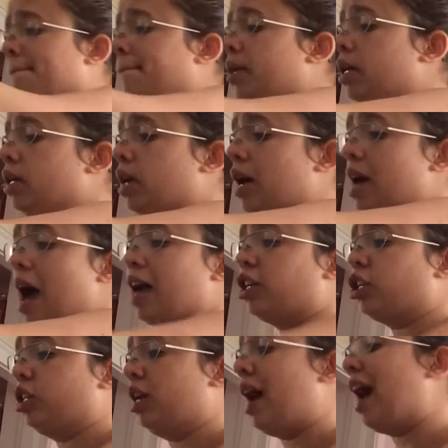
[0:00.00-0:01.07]
But I
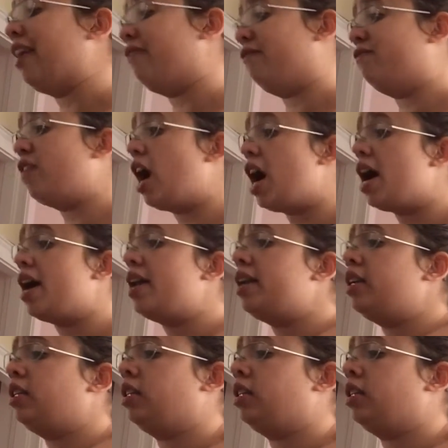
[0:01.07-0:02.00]
actually had fun.